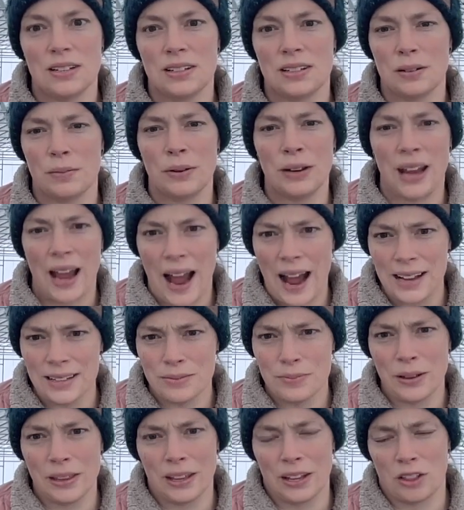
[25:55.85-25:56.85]
And somebody
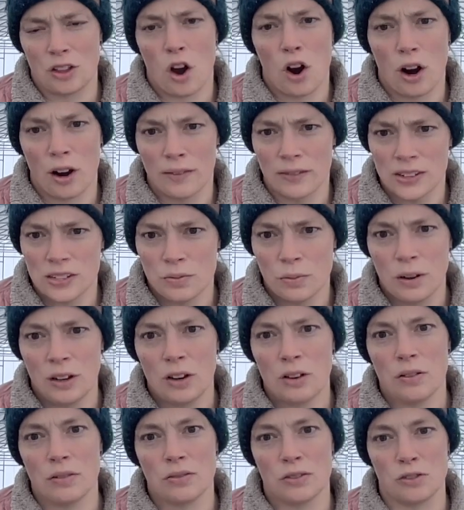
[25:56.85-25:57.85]
asked me like the harvest
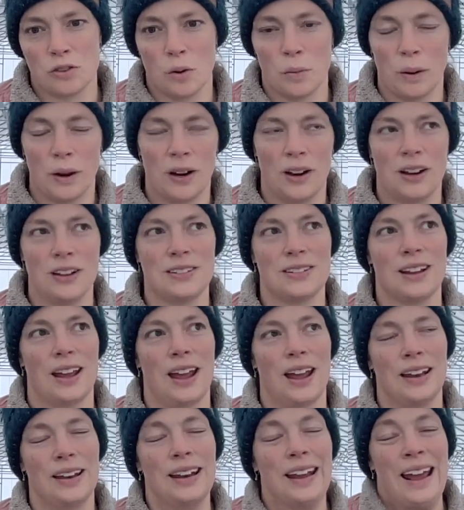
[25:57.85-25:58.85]
window of snowberries,
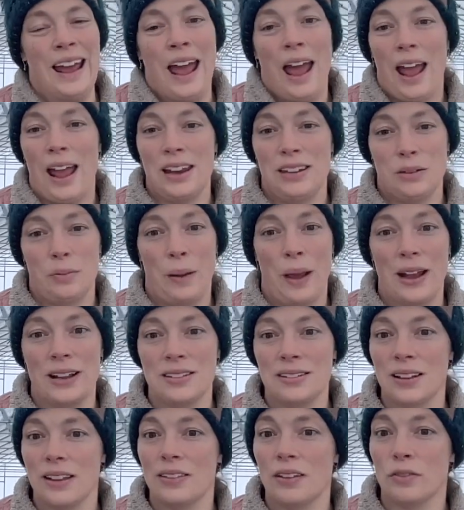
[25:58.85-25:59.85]
and it
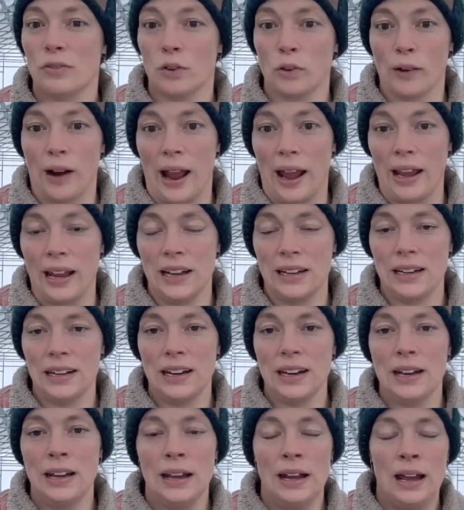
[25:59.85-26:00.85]
depends on the
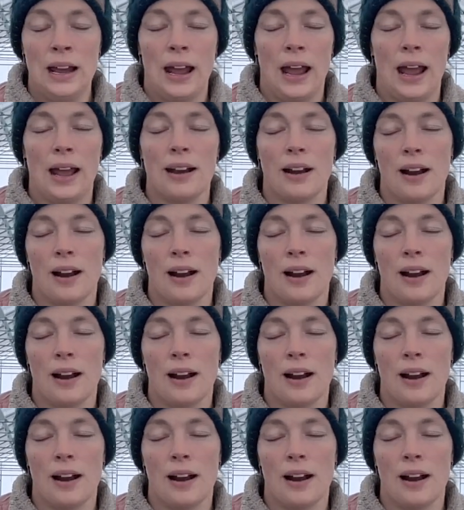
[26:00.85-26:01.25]
variety, and